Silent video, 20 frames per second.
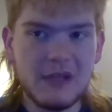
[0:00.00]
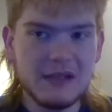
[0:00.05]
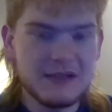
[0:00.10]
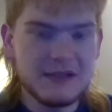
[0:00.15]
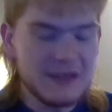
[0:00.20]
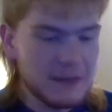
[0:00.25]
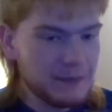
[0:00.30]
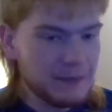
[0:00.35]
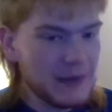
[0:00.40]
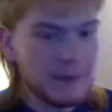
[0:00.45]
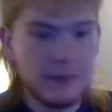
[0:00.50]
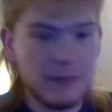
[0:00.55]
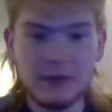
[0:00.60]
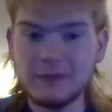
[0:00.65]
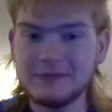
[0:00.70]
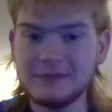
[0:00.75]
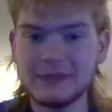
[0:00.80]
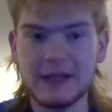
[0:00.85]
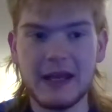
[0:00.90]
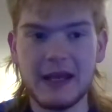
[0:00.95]
Some
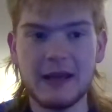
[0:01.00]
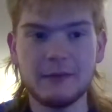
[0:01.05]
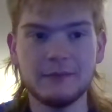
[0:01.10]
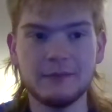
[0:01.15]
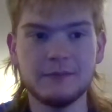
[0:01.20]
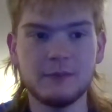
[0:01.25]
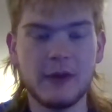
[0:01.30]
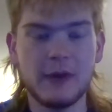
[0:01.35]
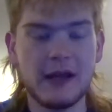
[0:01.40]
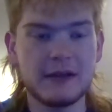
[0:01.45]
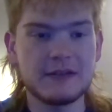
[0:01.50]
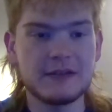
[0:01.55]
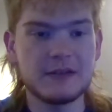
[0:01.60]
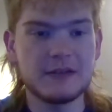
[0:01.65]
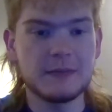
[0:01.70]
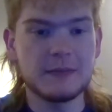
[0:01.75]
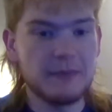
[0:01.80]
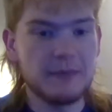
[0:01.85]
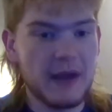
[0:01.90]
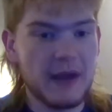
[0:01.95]
people, again, we
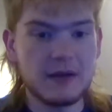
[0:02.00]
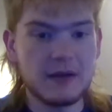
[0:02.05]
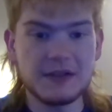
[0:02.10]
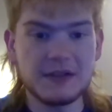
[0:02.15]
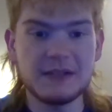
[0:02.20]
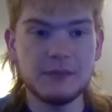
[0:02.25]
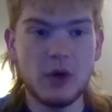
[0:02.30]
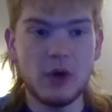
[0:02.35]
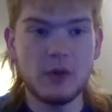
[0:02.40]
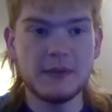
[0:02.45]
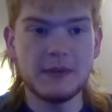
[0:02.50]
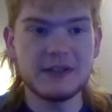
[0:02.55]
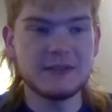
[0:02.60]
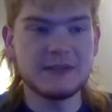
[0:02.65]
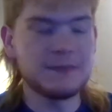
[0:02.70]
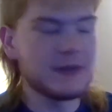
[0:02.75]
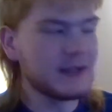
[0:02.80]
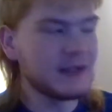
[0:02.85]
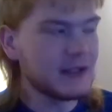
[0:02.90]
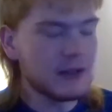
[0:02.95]
had some embarrassing
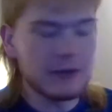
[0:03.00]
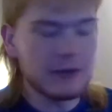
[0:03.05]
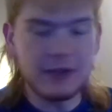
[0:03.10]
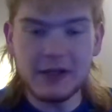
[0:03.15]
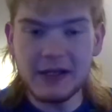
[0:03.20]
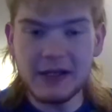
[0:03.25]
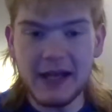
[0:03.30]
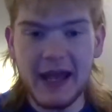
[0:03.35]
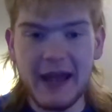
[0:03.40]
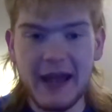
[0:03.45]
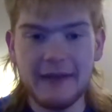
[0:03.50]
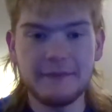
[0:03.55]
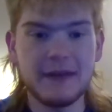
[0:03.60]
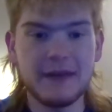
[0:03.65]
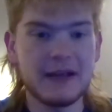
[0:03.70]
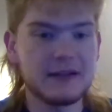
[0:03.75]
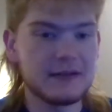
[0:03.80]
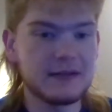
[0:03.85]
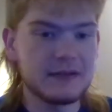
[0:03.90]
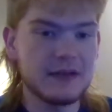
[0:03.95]
moments, but you're going to
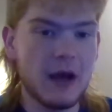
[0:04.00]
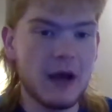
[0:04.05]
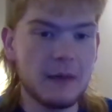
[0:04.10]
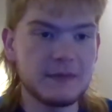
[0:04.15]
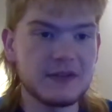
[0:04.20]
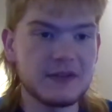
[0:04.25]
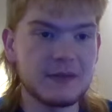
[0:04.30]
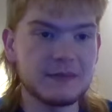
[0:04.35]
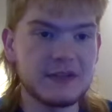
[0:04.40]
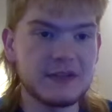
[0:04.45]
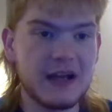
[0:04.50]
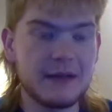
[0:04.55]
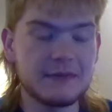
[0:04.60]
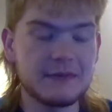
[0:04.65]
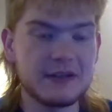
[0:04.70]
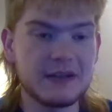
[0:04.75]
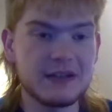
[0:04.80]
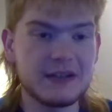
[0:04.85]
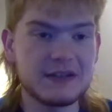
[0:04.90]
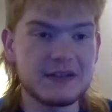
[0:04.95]
have that
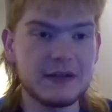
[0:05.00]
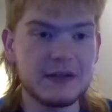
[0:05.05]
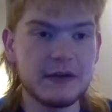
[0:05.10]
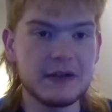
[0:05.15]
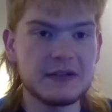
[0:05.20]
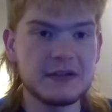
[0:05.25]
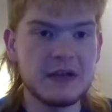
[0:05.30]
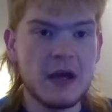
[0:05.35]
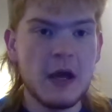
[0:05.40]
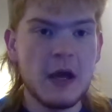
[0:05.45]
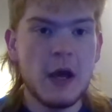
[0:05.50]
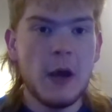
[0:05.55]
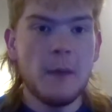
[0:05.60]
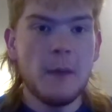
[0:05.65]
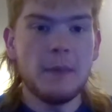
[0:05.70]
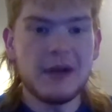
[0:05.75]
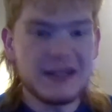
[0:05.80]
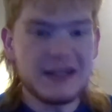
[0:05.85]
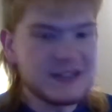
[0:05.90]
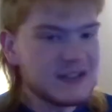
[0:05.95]
sometimes in this series.
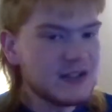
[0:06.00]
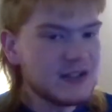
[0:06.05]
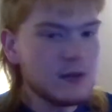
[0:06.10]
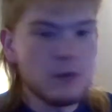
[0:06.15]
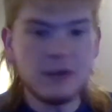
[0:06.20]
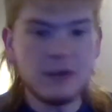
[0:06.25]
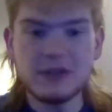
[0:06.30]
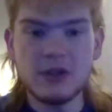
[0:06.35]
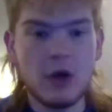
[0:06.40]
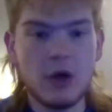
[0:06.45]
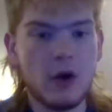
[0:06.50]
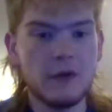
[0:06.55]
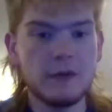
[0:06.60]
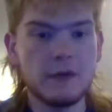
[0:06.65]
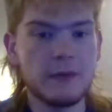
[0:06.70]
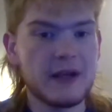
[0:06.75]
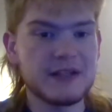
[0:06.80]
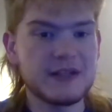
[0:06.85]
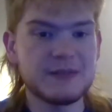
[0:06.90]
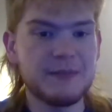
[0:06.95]
But I still wouldn't call
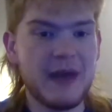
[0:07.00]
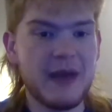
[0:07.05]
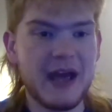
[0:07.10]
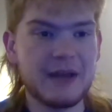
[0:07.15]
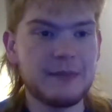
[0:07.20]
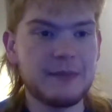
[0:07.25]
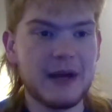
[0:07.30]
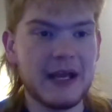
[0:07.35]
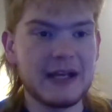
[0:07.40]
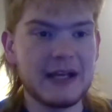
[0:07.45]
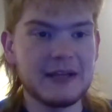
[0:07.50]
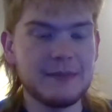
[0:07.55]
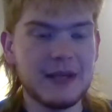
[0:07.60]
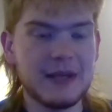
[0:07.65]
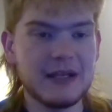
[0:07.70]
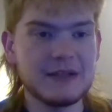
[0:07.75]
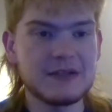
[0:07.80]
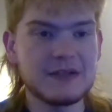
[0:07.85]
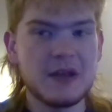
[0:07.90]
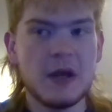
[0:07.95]
the race bad by any
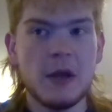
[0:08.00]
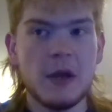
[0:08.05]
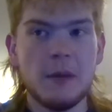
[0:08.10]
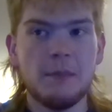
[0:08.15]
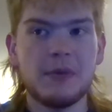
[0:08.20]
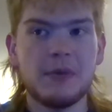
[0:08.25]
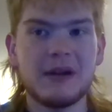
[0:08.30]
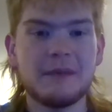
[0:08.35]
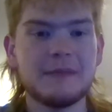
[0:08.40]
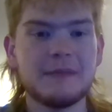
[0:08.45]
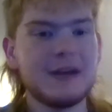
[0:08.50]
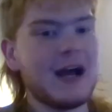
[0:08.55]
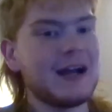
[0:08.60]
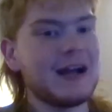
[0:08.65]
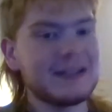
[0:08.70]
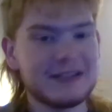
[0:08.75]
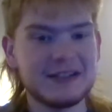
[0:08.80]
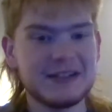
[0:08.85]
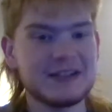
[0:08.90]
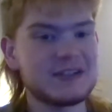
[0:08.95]
means, but I'm
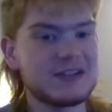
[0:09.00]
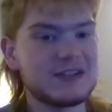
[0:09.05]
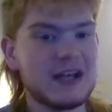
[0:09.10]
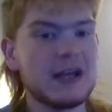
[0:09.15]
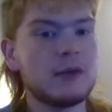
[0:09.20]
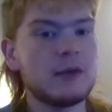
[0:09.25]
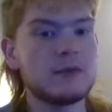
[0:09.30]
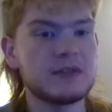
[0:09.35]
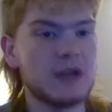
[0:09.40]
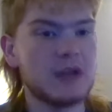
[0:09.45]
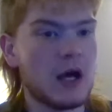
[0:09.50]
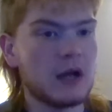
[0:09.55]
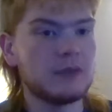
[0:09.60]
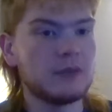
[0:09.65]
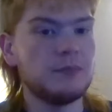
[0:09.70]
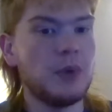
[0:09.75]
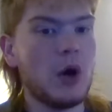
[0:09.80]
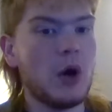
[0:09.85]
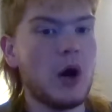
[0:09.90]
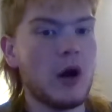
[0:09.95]
not going to say it was
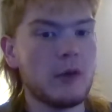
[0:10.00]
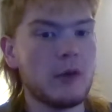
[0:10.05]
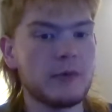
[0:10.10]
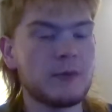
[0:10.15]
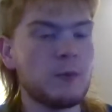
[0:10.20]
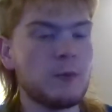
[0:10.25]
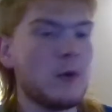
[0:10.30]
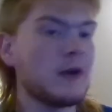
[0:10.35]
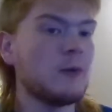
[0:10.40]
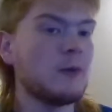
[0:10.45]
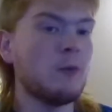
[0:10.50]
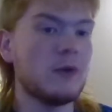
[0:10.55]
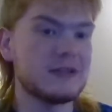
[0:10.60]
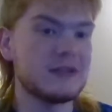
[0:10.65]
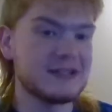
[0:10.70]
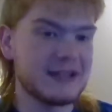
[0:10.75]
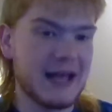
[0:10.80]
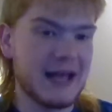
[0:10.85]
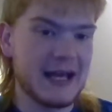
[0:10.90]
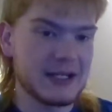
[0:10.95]
on par with what it
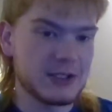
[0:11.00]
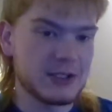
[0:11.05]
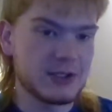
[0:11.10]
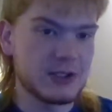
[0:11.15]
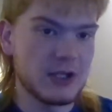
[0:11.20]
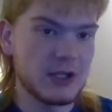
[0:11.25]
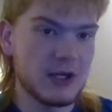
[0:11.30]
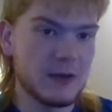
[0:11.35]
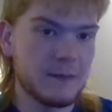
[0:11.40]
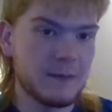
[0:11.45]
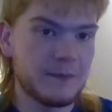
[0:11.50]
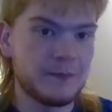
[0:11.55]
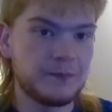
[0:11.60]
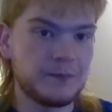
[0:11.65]
was last year.